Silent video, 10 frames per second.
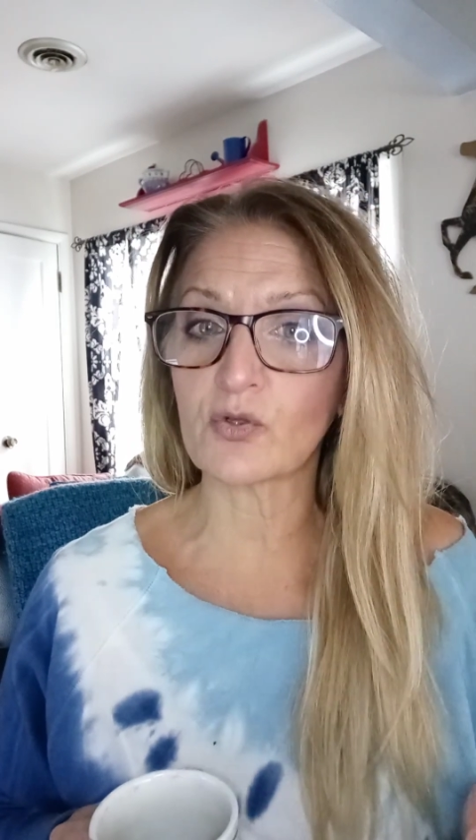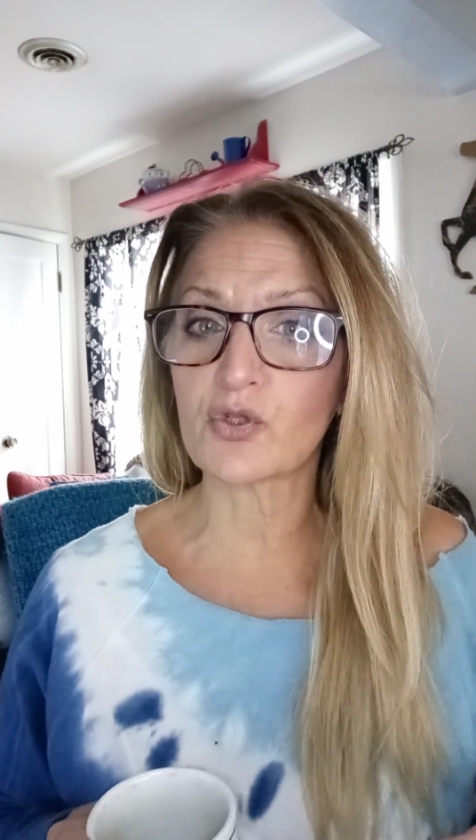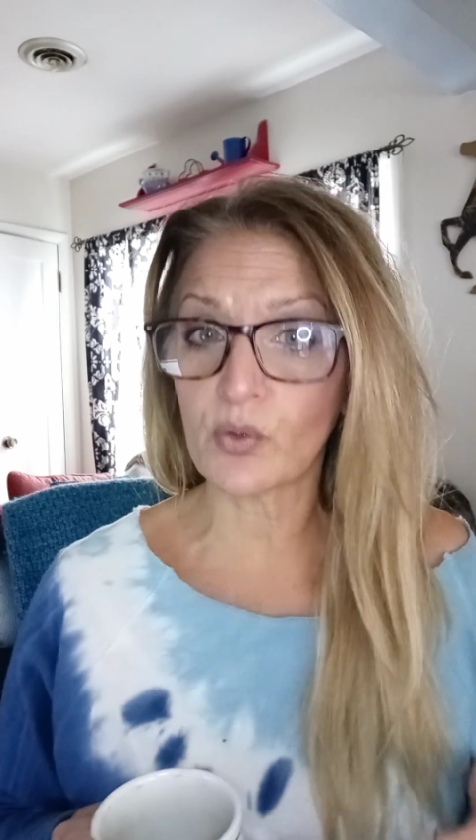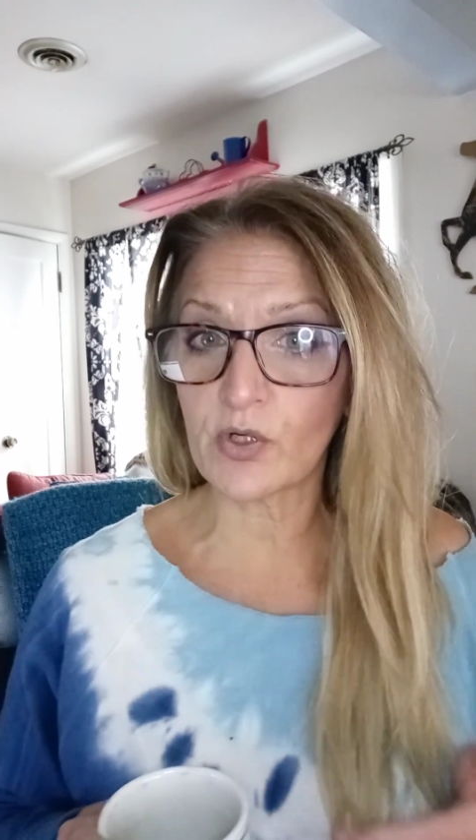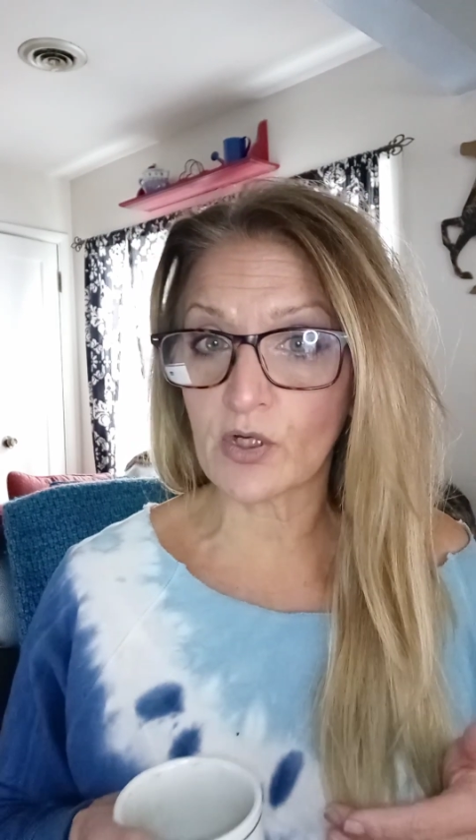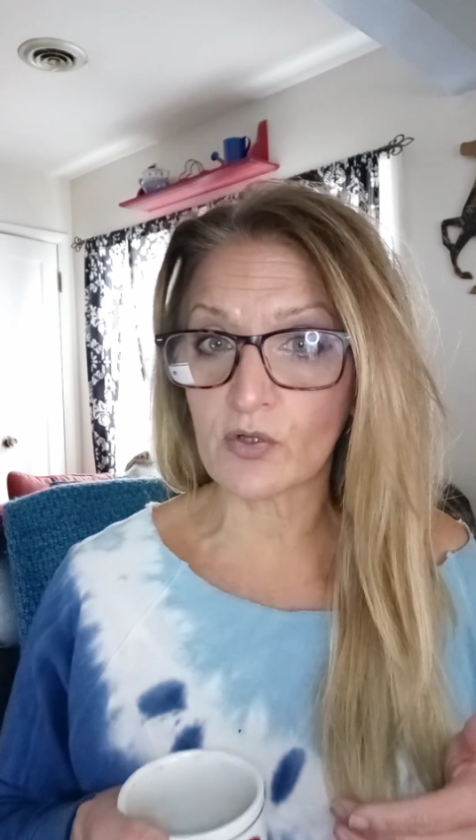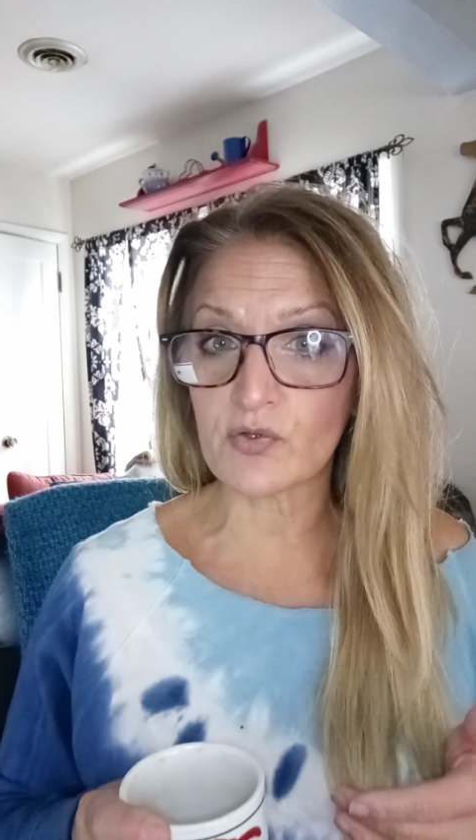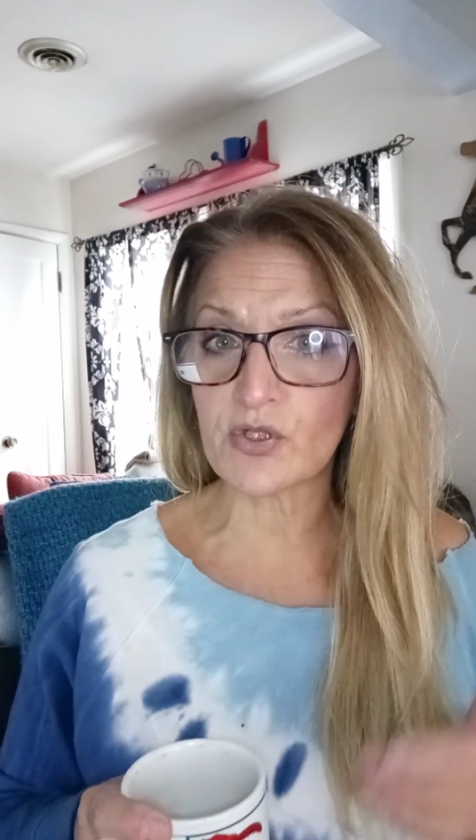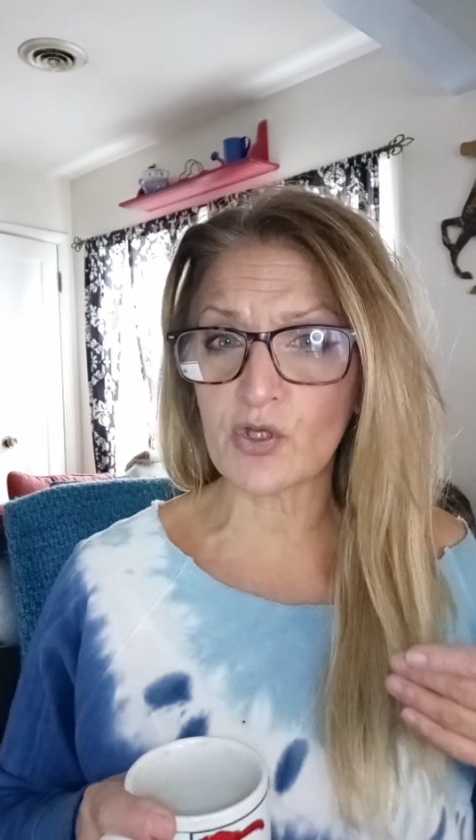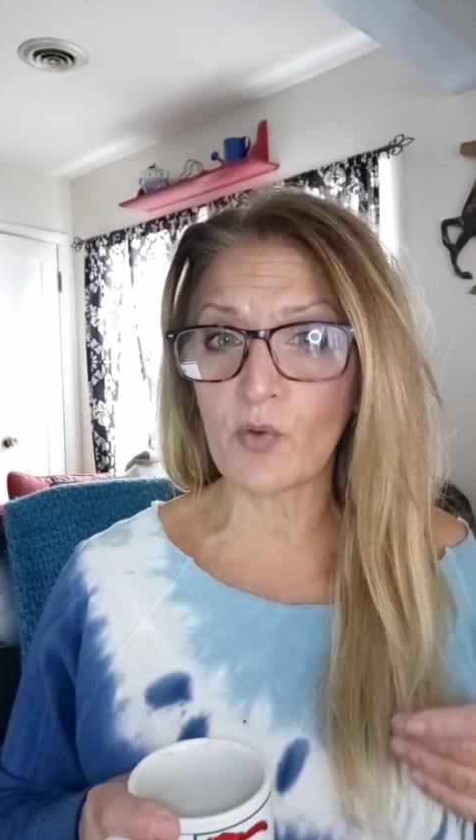triggers
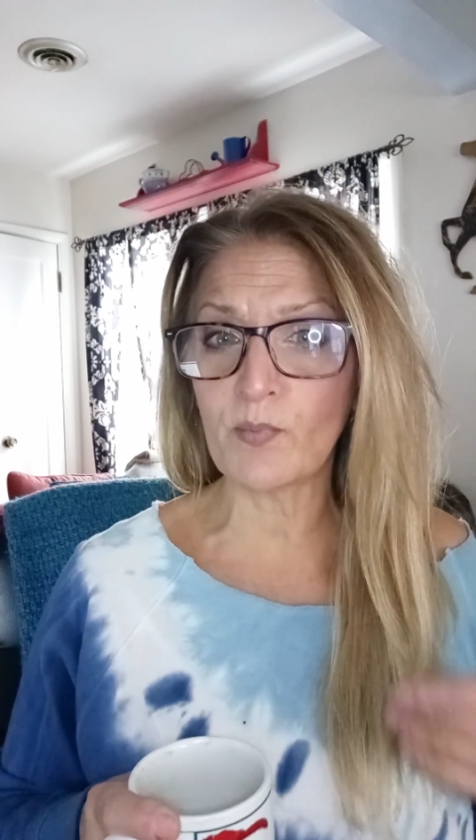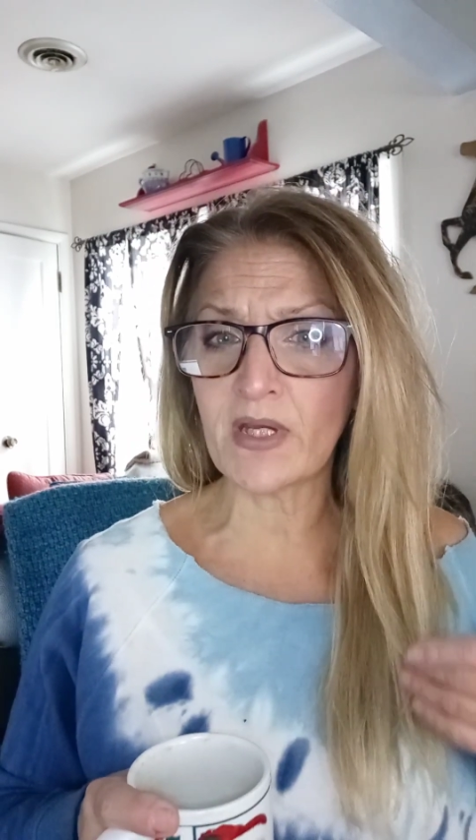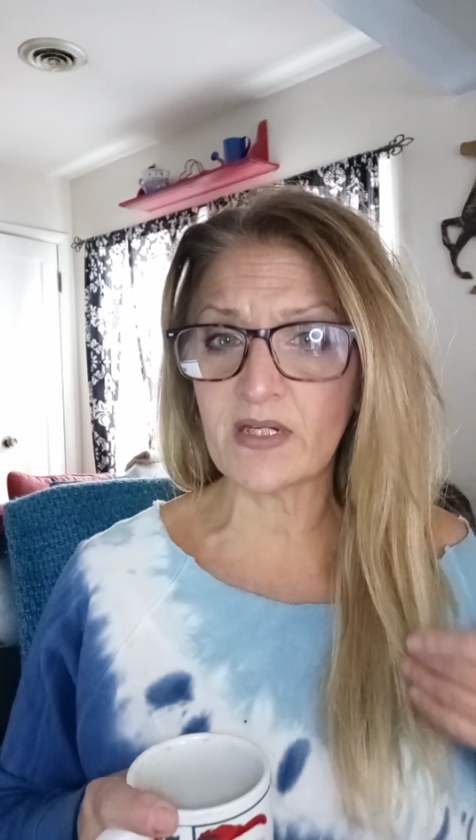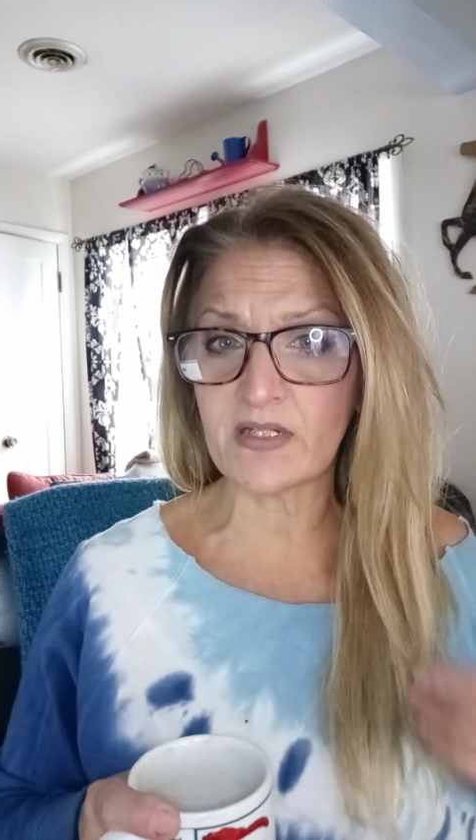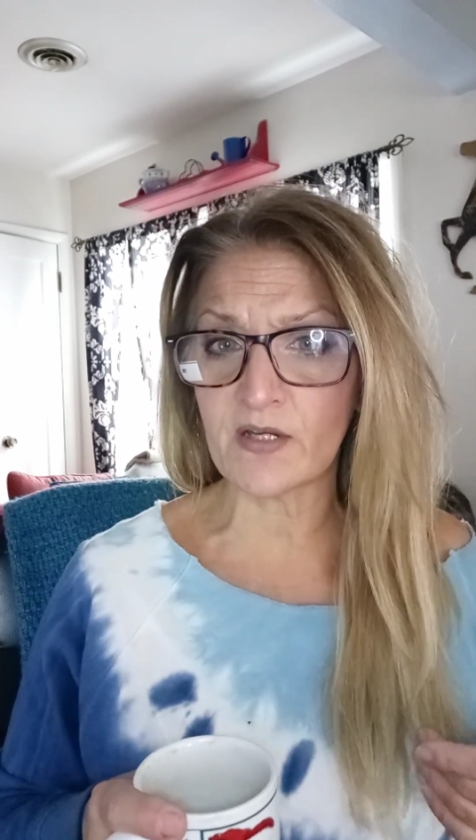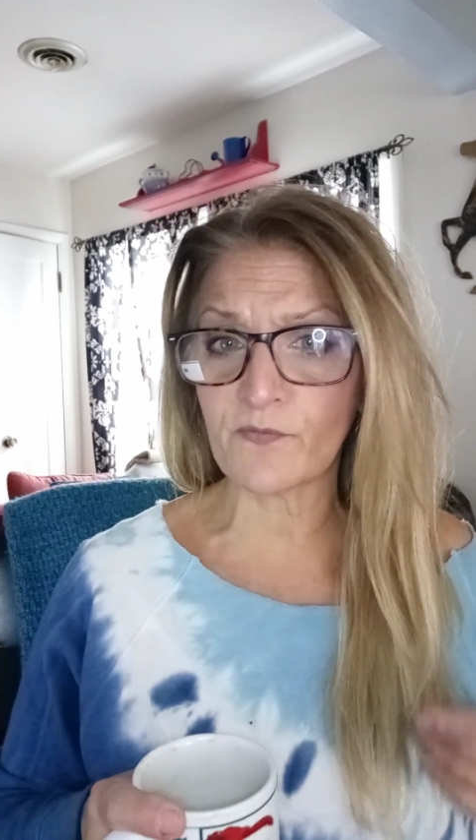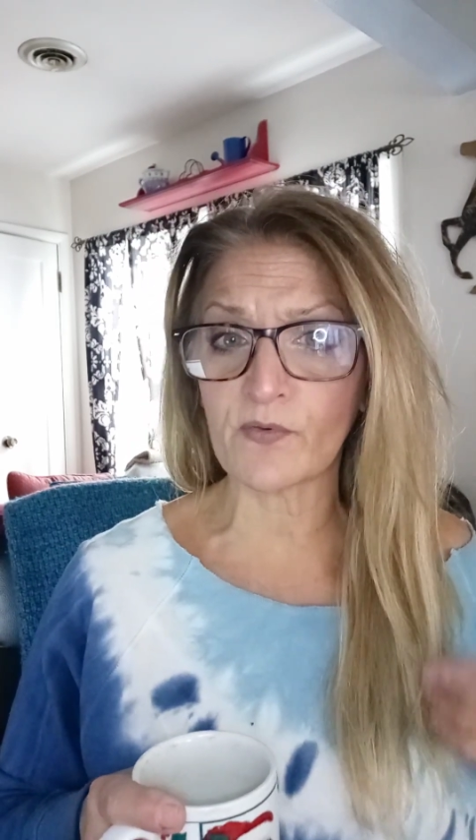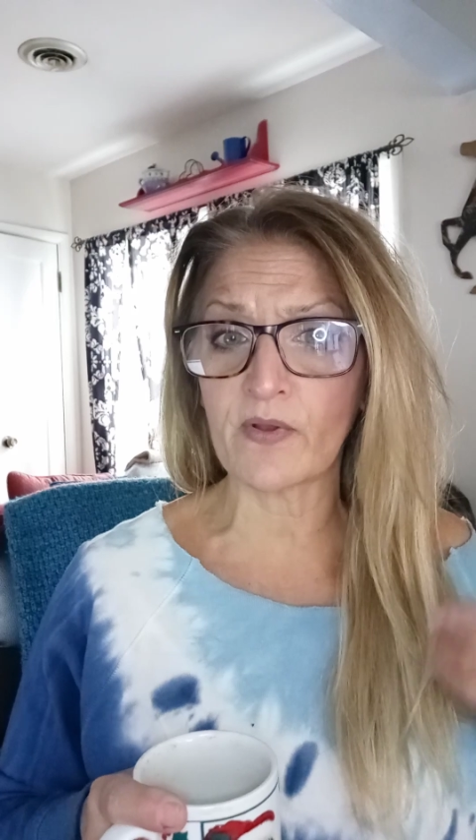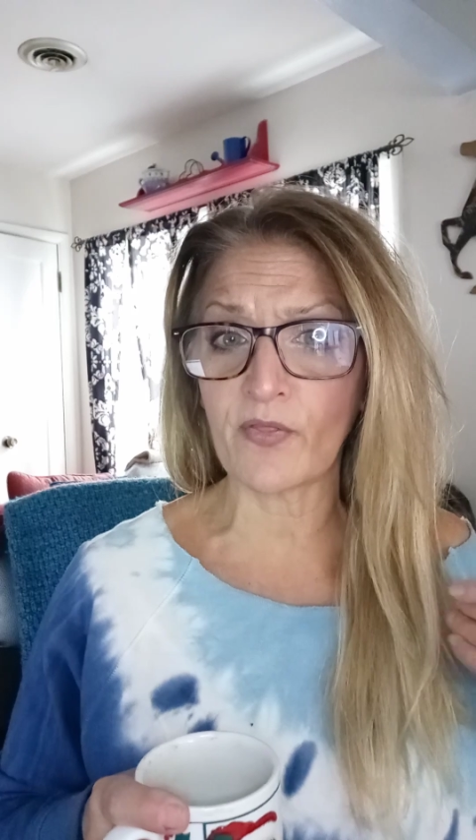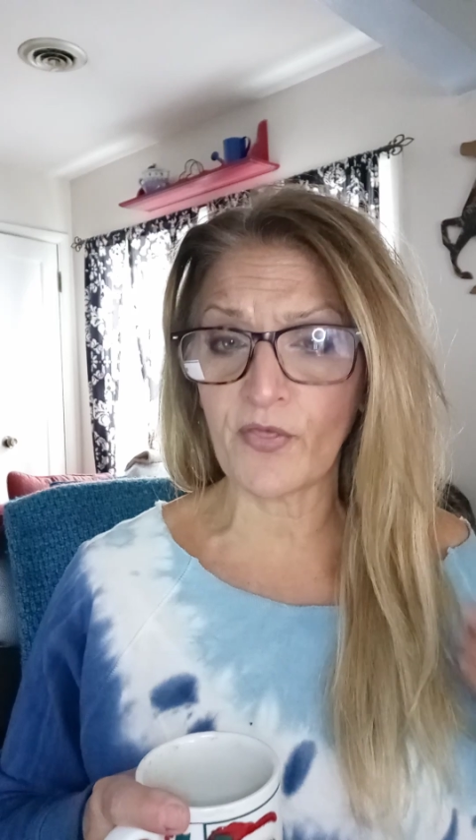so many different